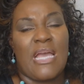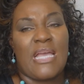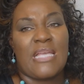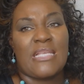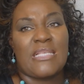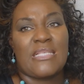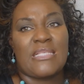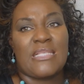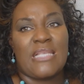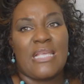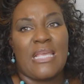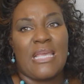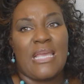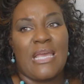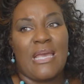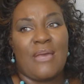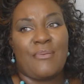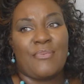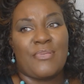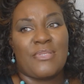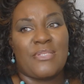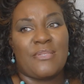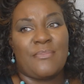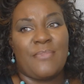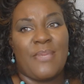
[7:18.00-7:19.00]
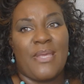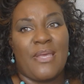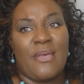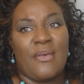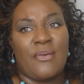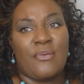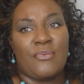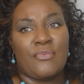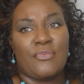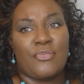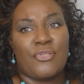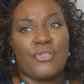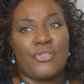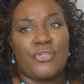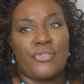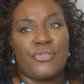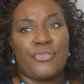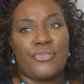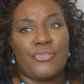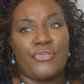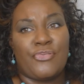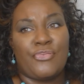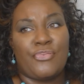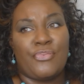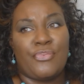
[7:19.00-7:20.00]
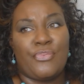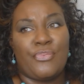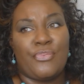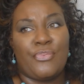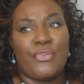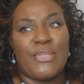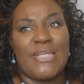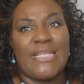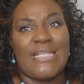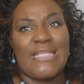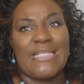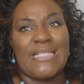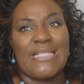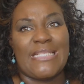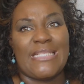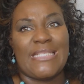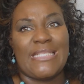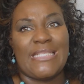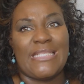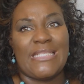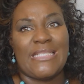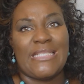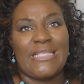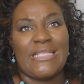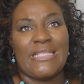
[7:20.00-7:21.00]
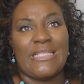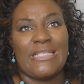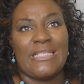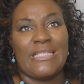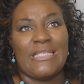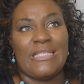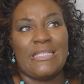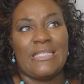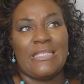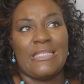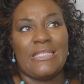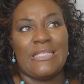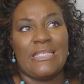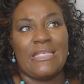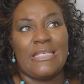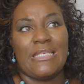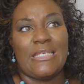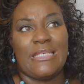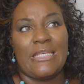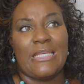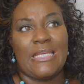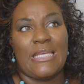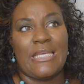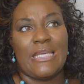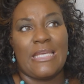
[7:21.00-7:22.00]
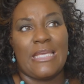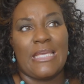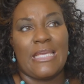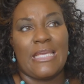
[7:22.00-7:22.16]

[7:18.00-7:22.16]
I say I was about 28,